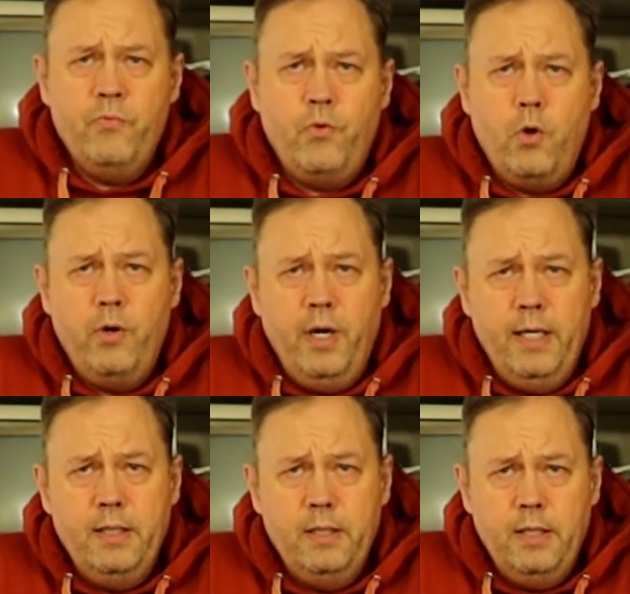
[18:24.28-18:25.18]
for
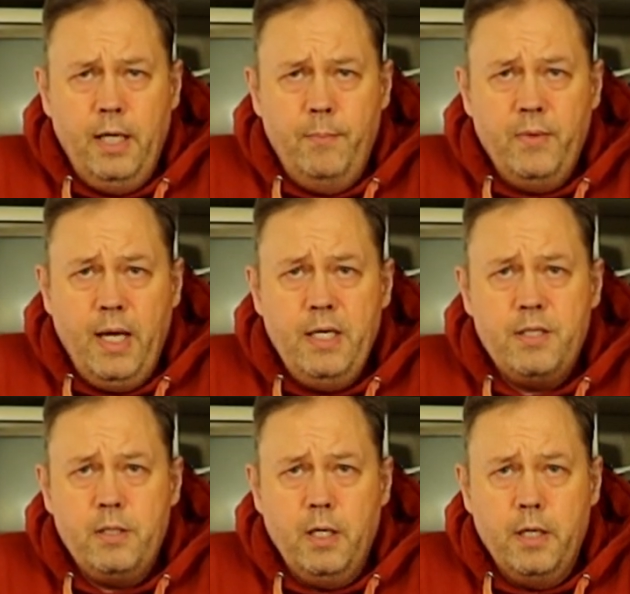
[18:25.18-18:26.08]
an
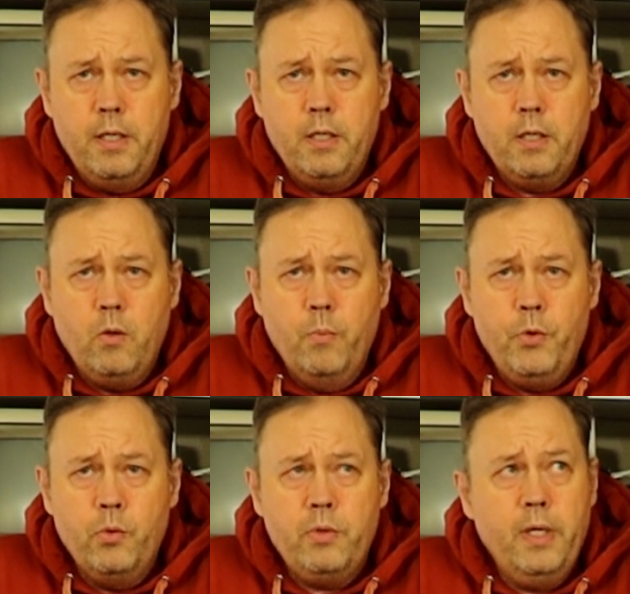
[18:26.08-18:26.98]
Acer
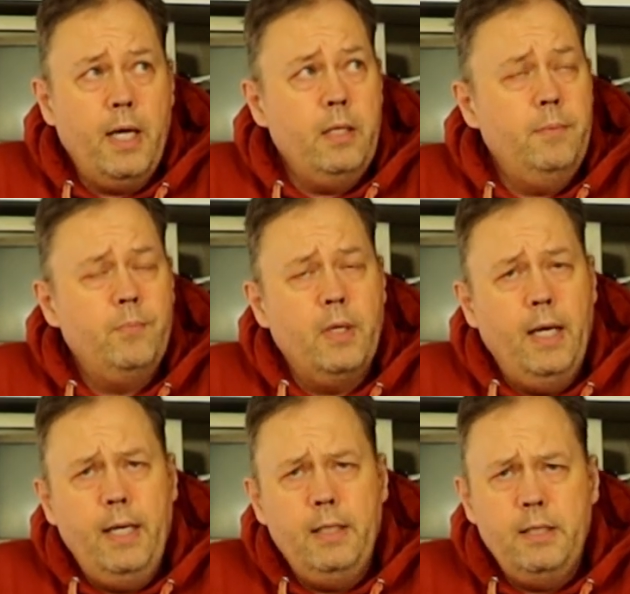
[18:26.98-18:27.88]
computer again,
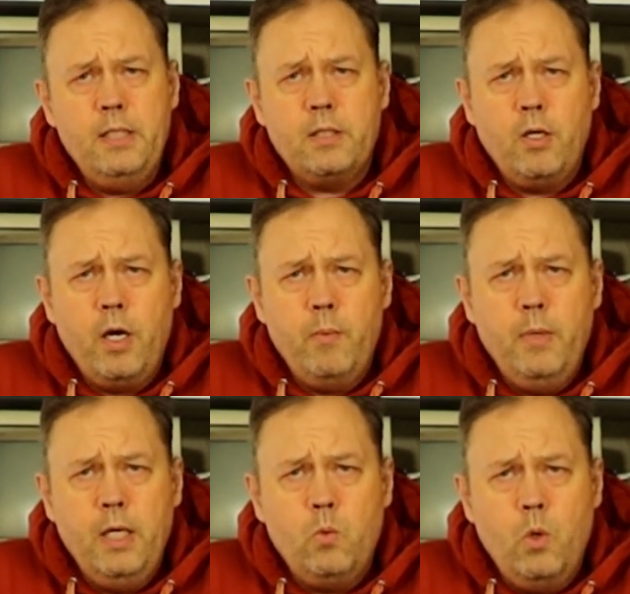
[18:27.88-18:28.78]
and this time
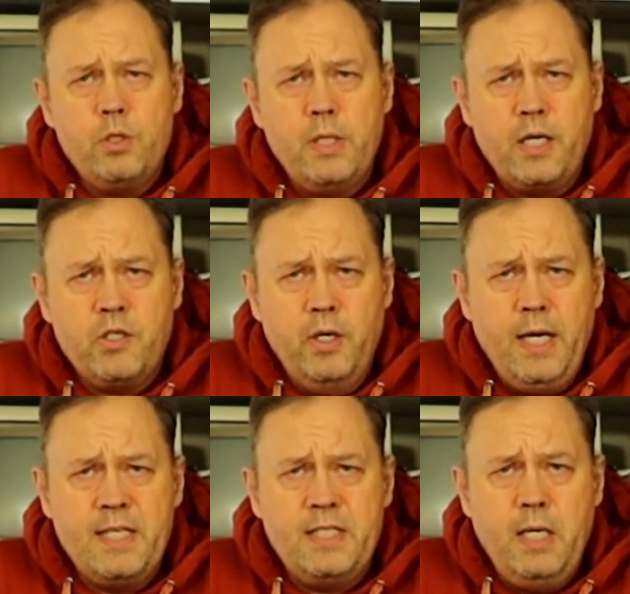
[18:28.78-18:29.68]
it was actually
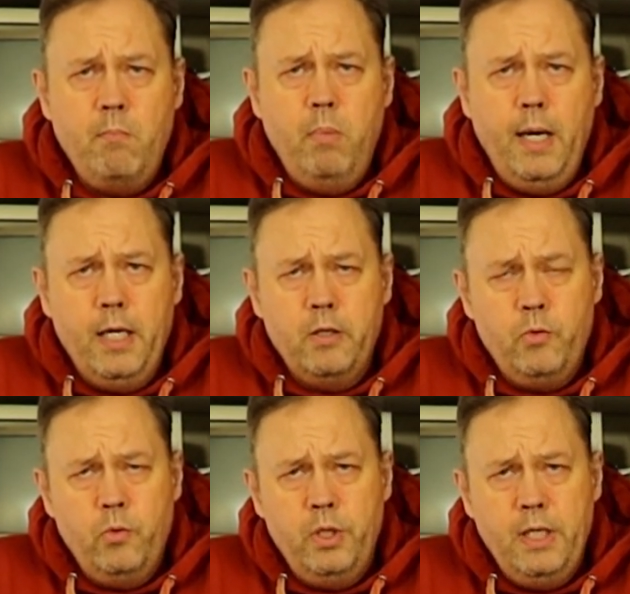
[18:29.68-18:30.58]
a sibling
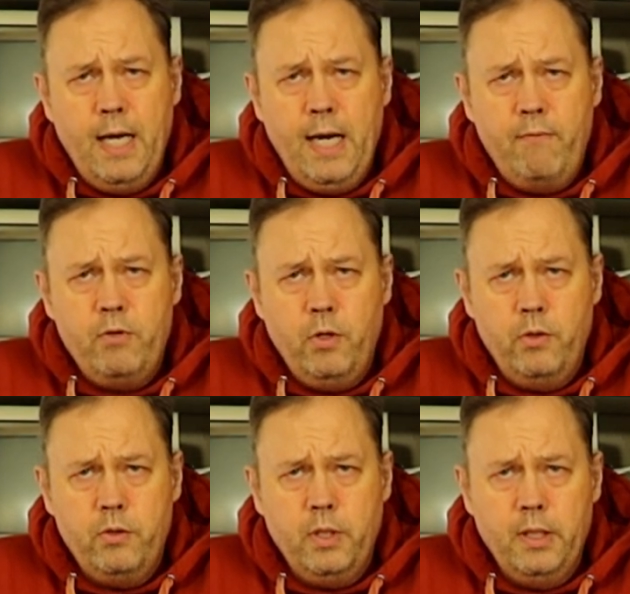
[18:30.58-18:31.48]
to the
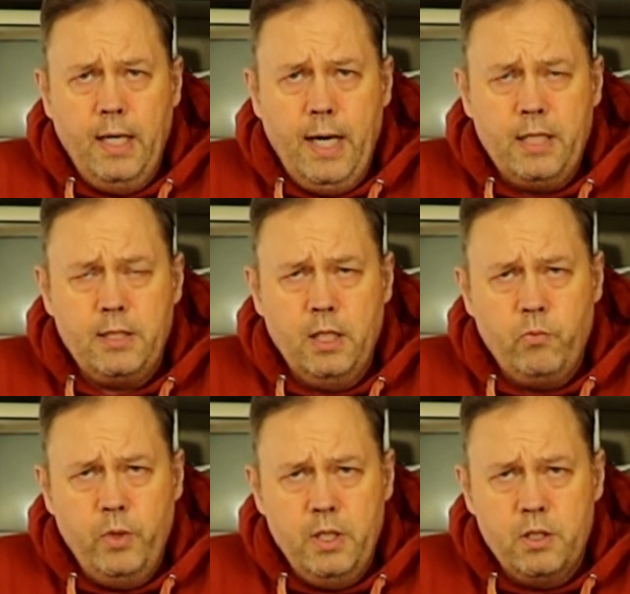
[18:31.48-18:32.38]
1100LX
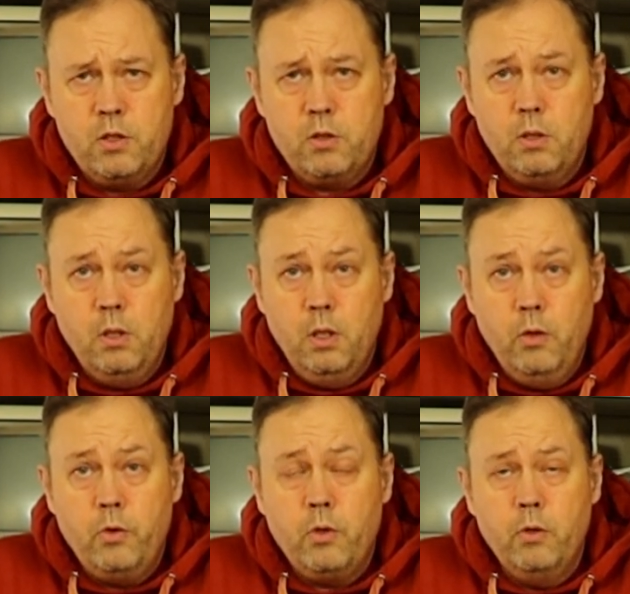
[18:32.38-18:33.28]
that we
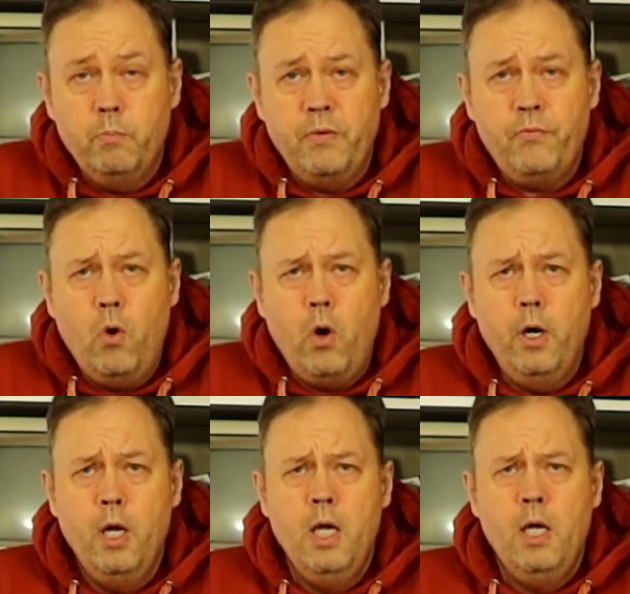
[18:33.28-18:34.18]
looked on
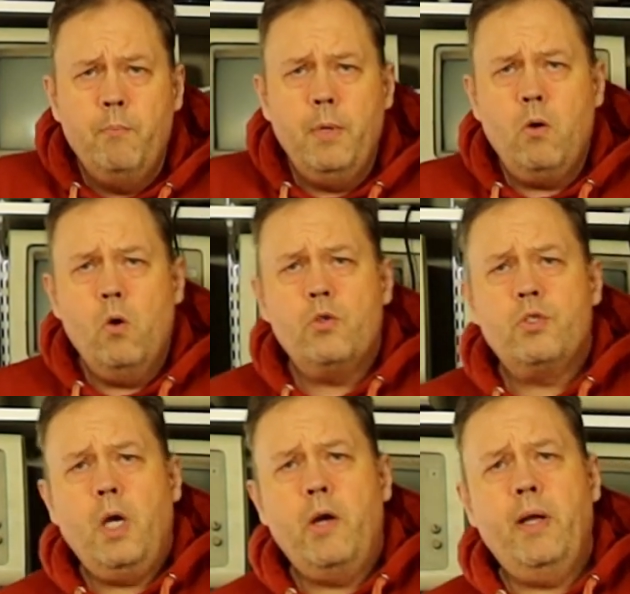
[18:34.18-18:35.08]
before,
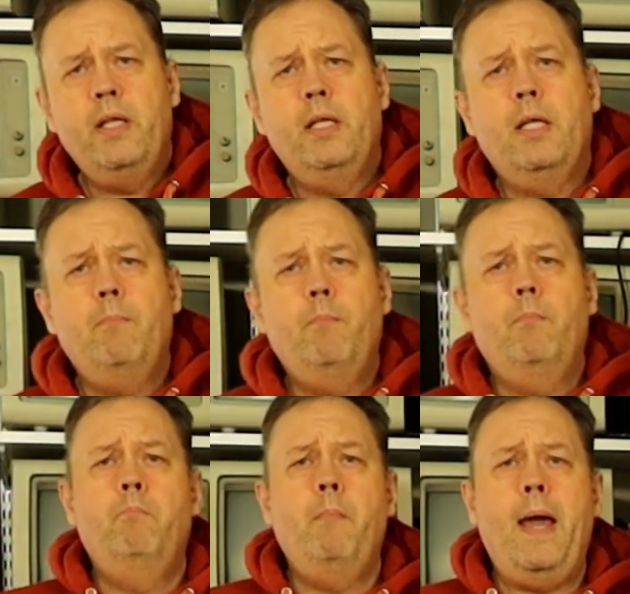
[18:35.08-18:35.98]
because I read in the
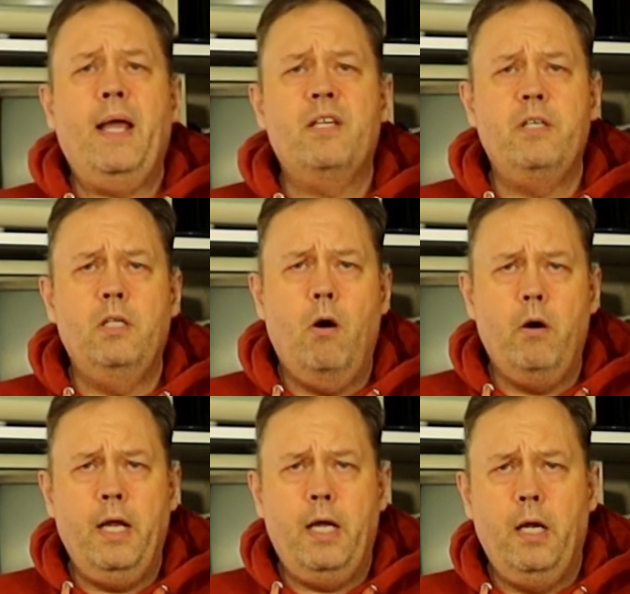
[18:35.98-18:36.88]
magazine
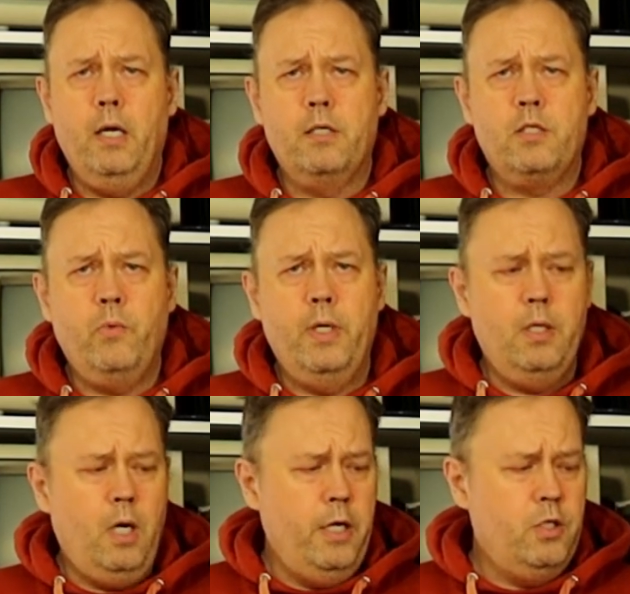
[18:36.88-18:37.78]
articles
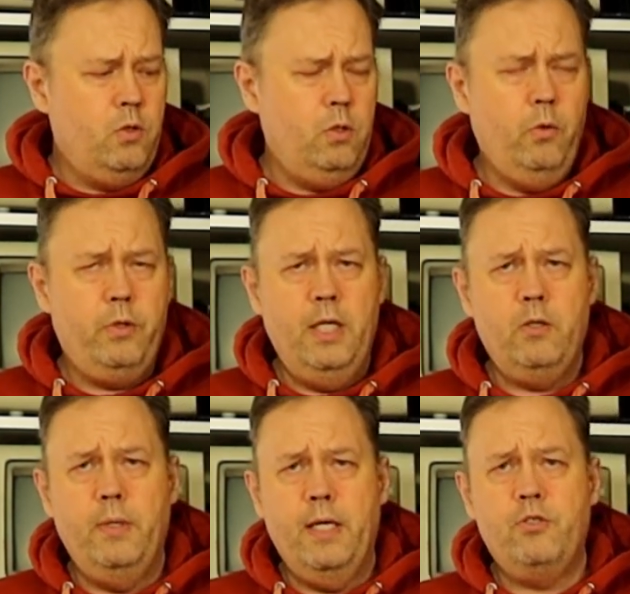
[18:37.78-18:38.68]
when I looked
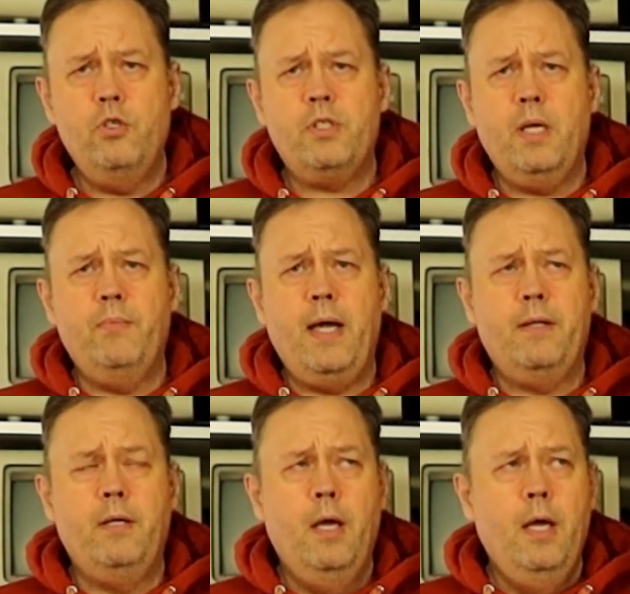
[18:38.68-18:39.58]
into that system that